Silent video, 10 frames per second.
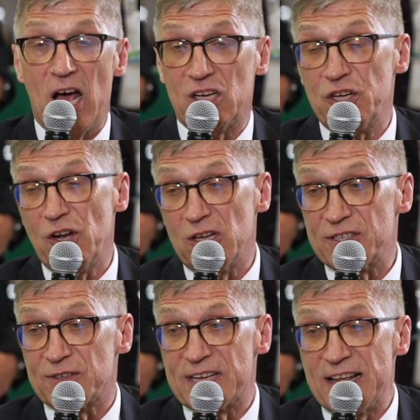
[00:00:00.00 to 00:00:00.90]
I should
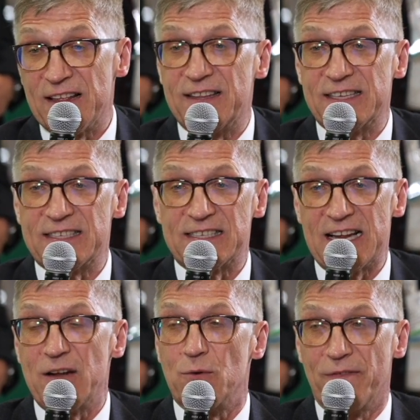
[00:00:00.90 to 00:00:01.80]
also say that this is
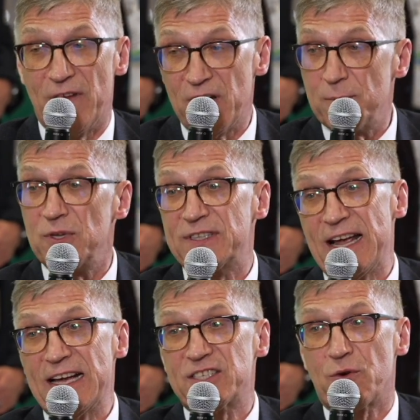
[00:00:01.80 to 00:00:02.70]
a refundable
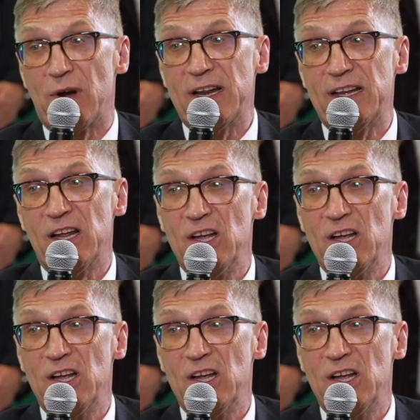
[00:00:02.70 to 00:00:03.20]
tax credit,